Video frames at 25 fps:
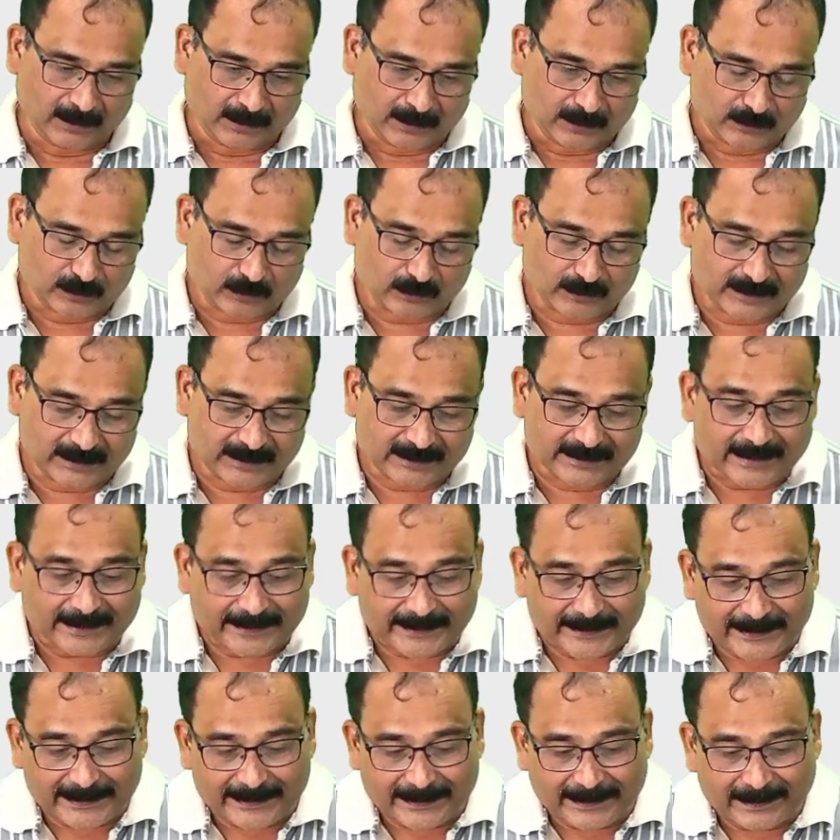So this
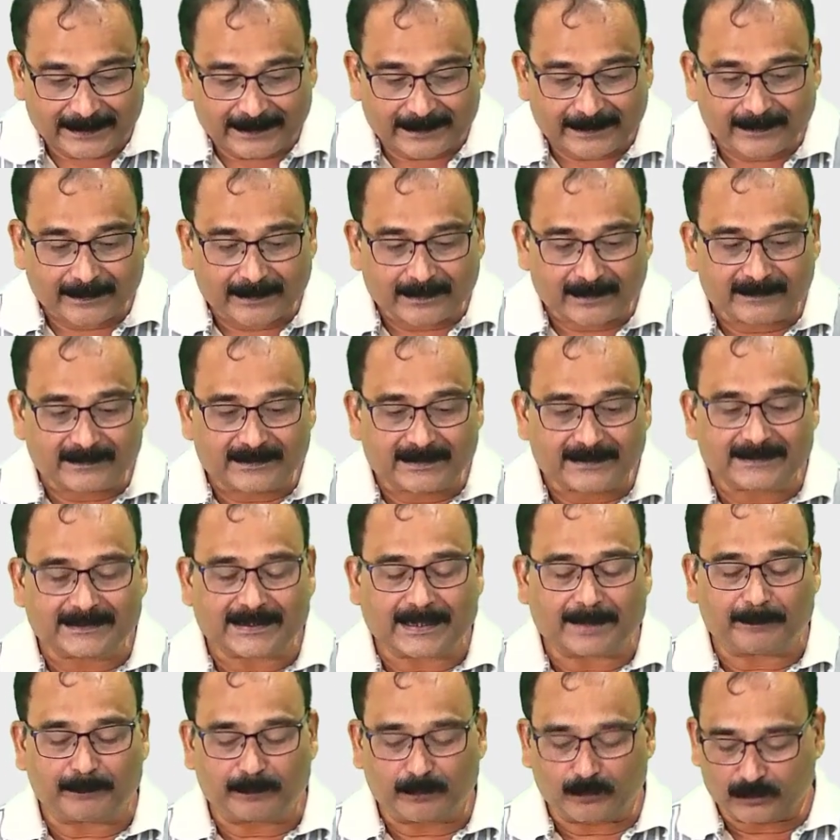again, the
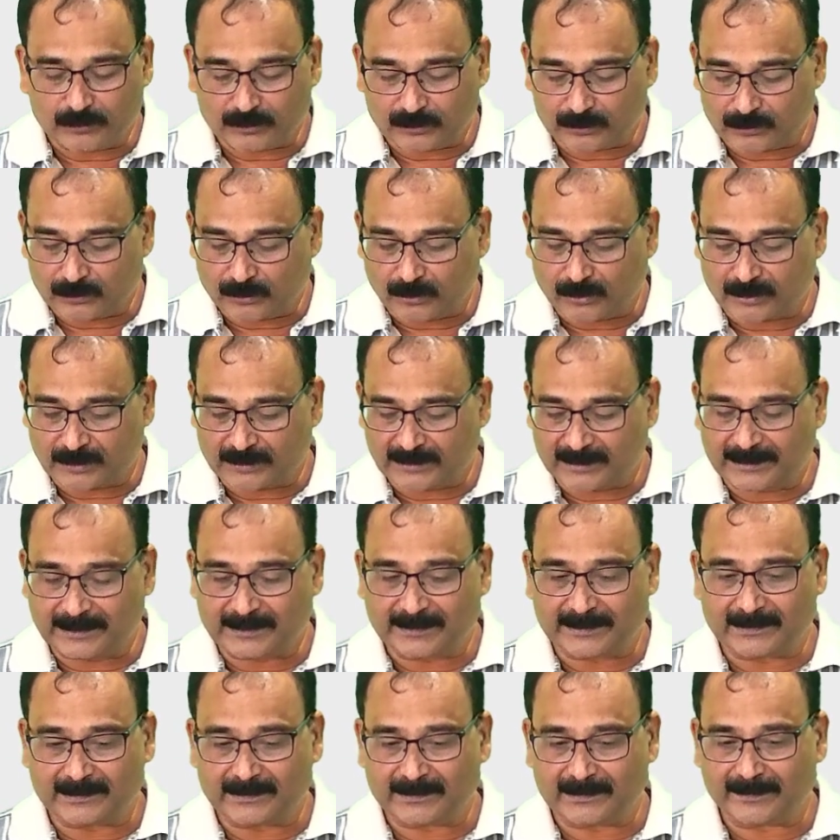Zappos got
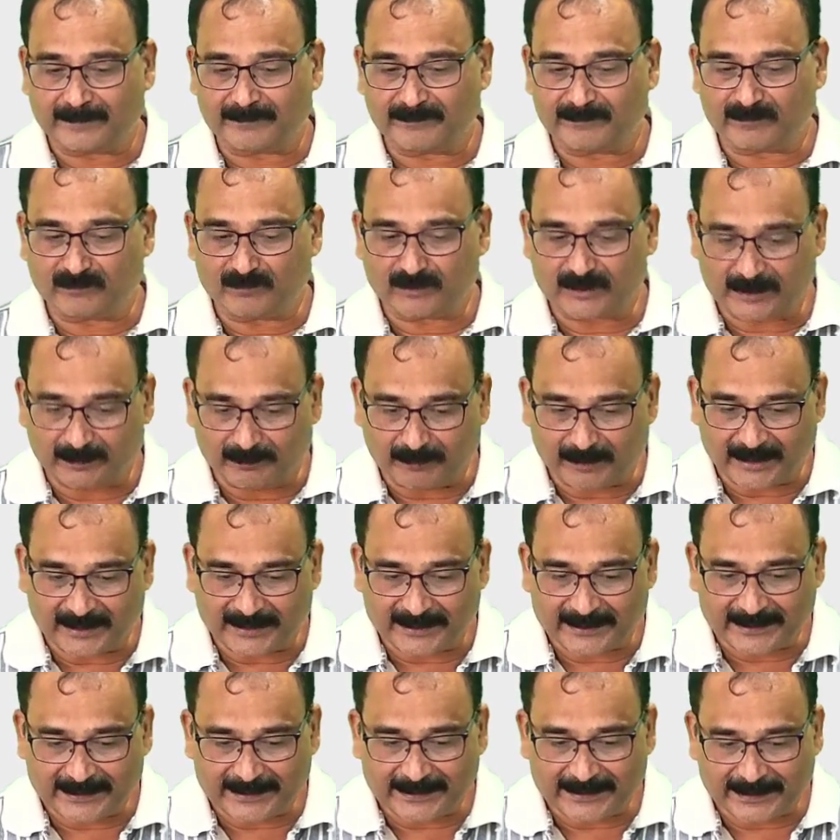the
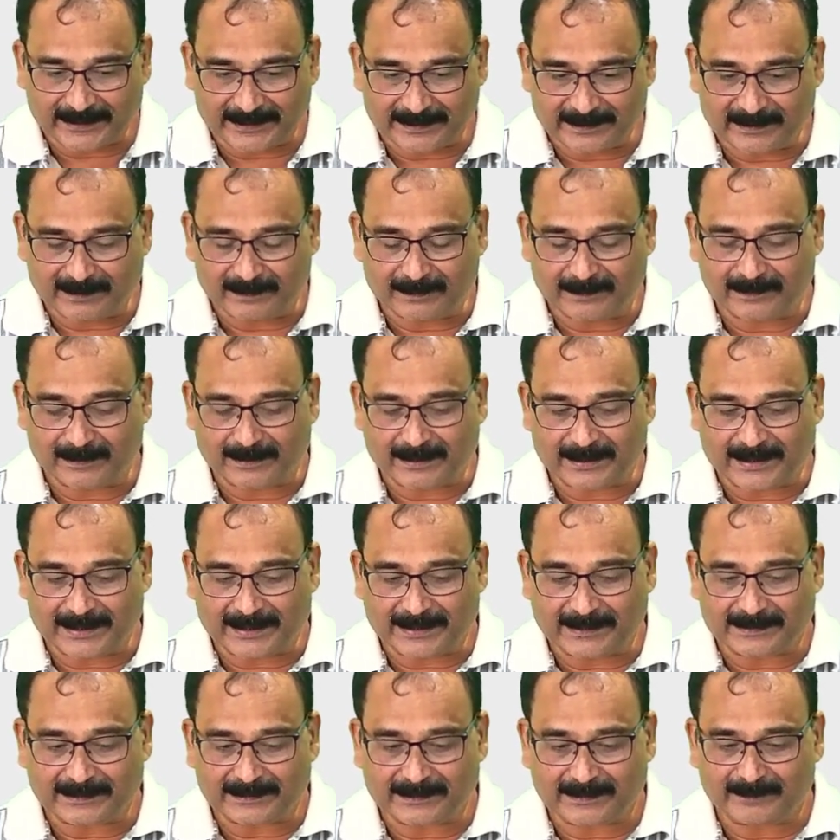visibility,
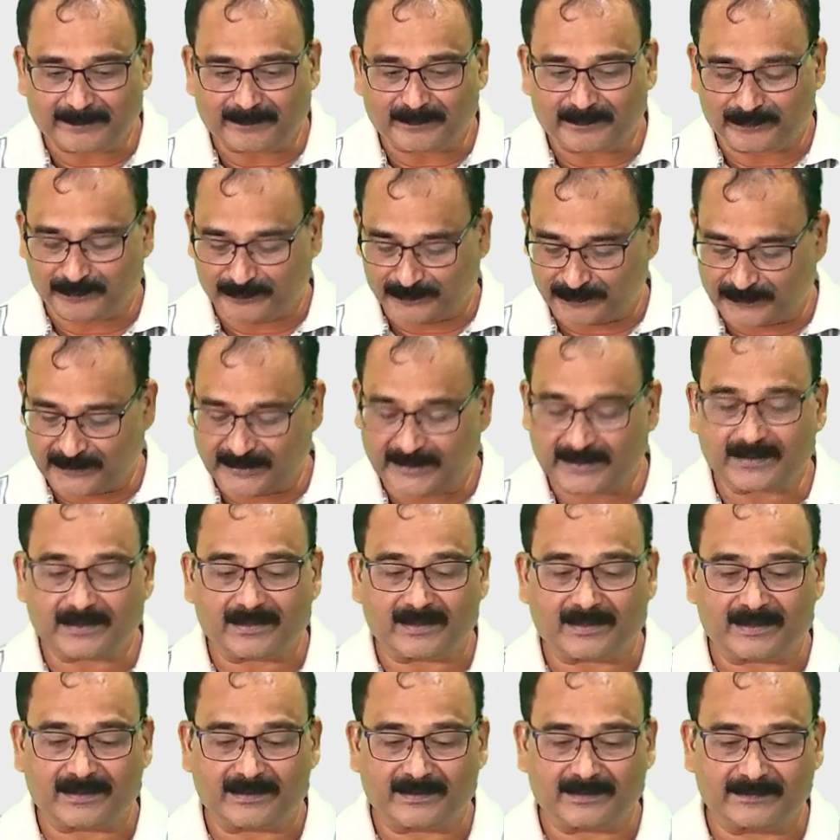and
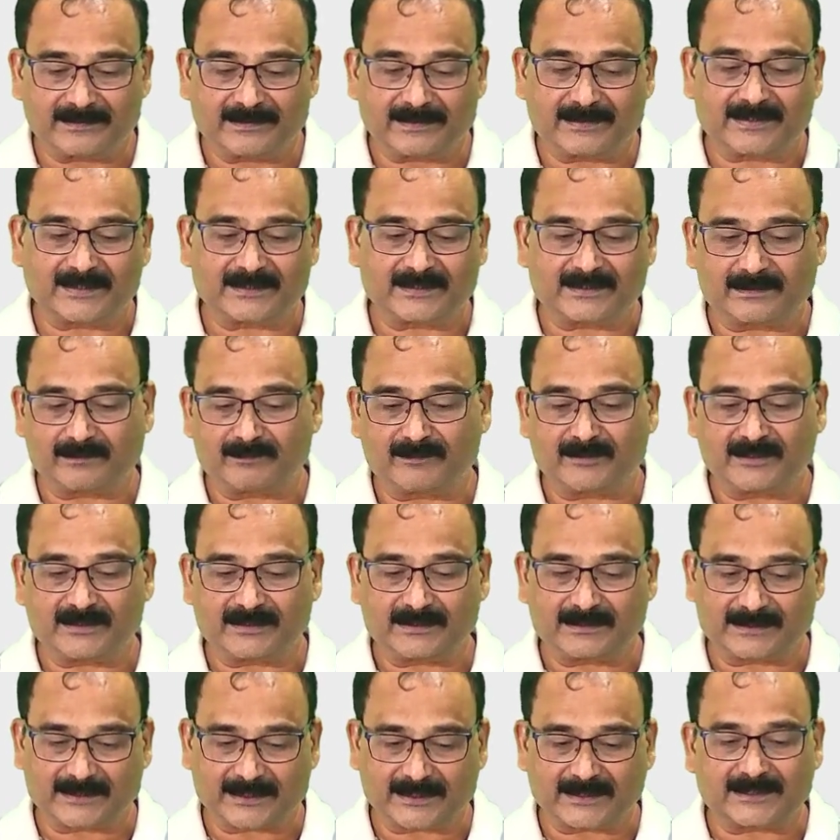the
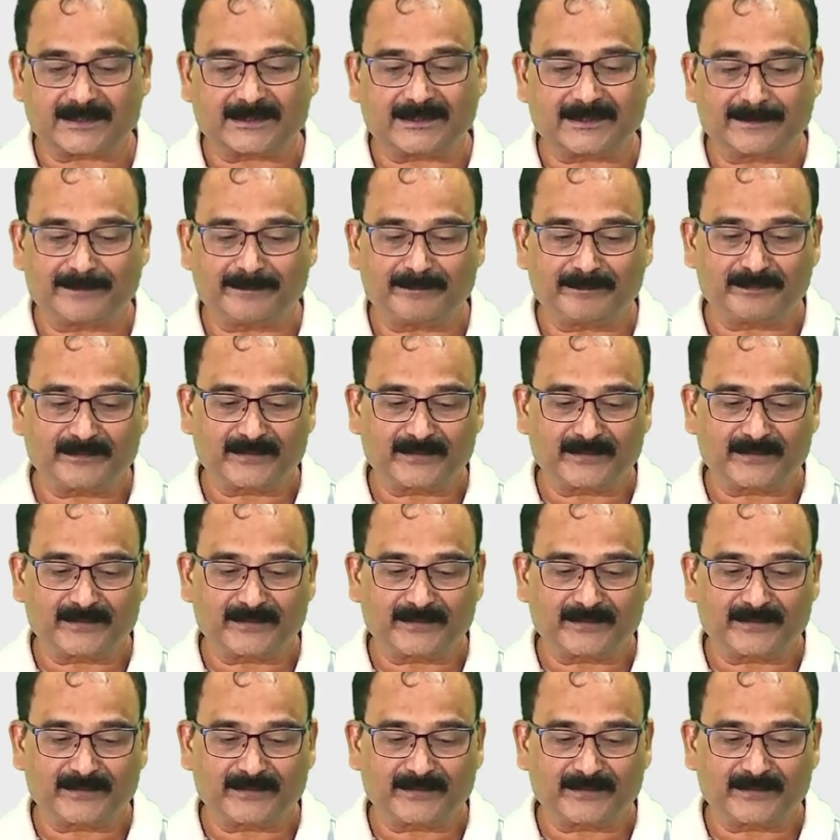customers trust them